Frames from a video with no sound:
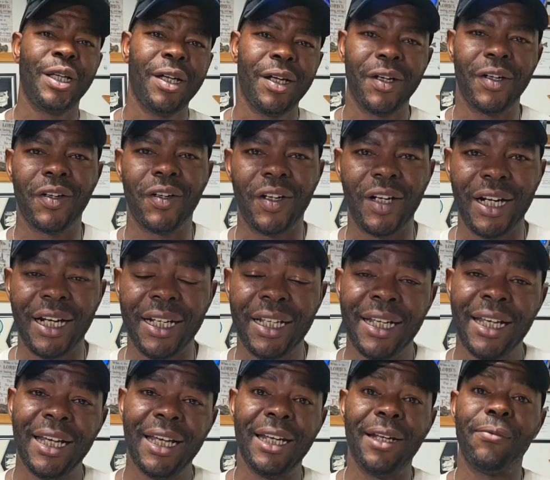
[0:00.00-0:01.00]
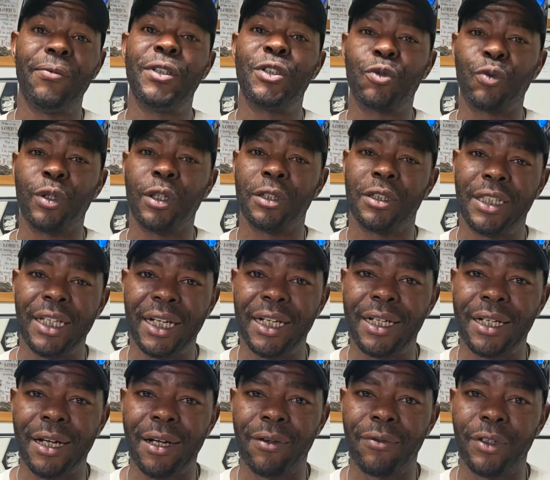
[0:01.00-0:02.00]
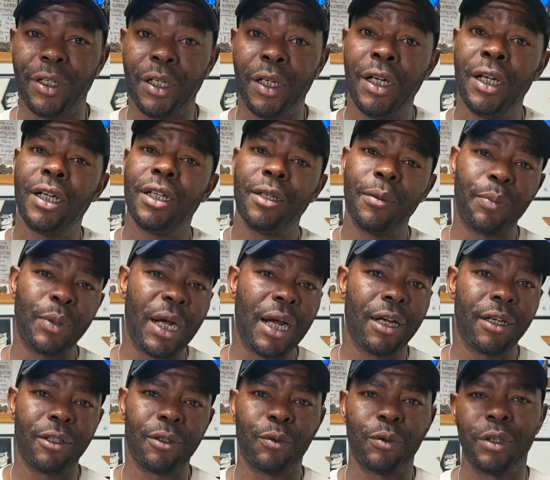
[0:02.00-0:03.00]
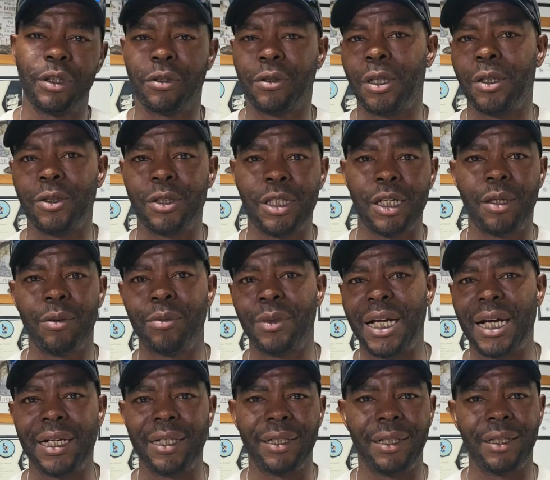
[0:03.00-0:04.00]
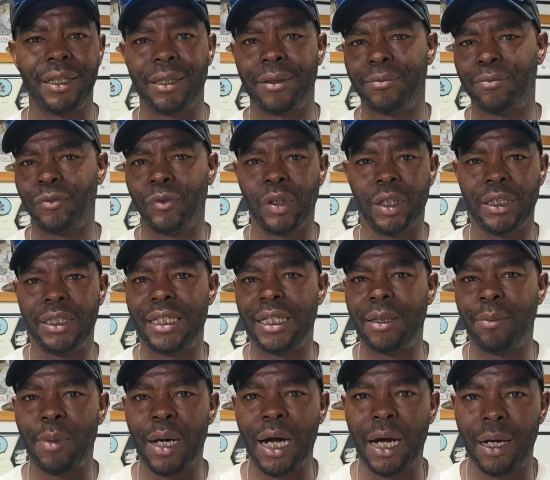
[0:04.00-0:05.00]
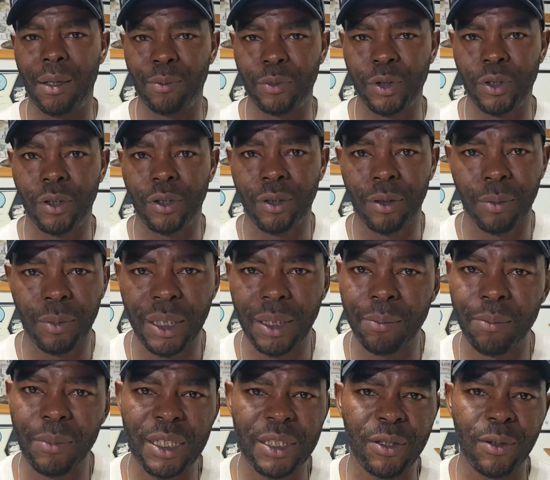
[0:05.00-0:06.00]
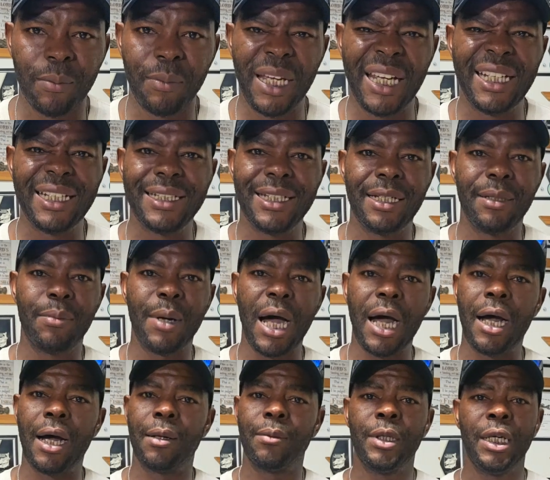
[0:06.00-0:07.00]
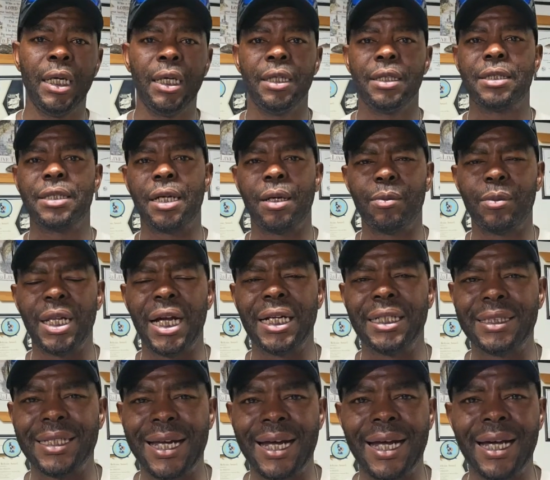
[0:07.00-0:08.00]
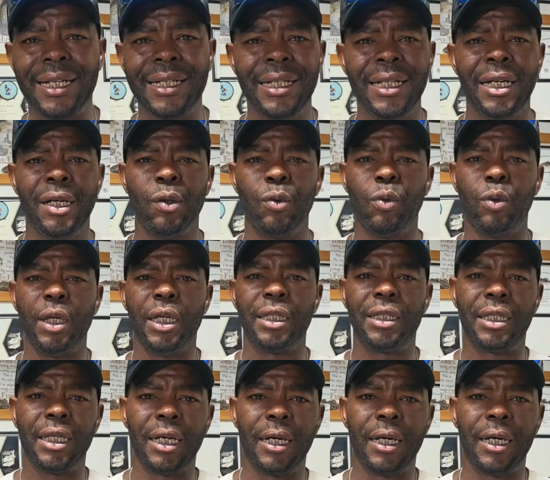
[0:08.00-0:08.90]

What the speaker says: All right. And if it's real thick cover, you're probably gonna want to throw something like a D-bomb. You know what I mean? Missile bait D-bomb, something like that, with